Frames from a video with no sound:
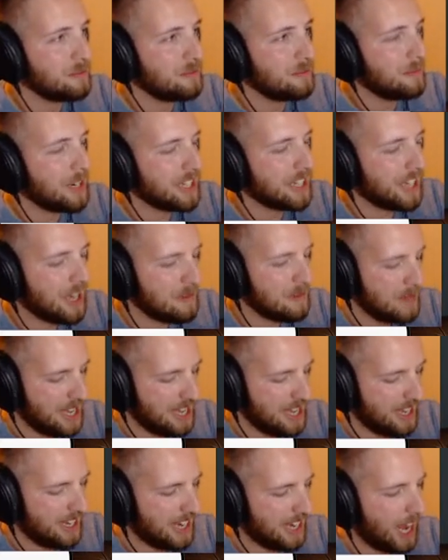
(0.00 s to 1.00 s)
money I
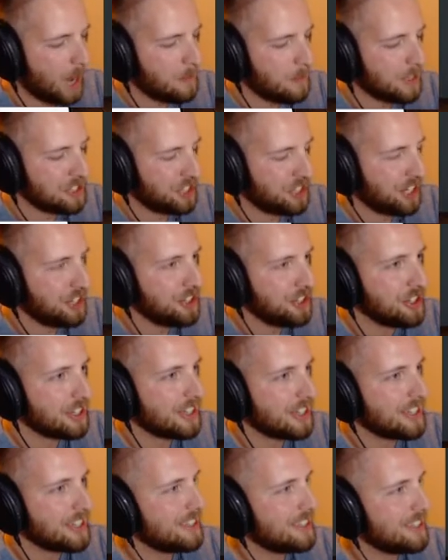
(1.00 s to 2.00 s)
make and how much I cook.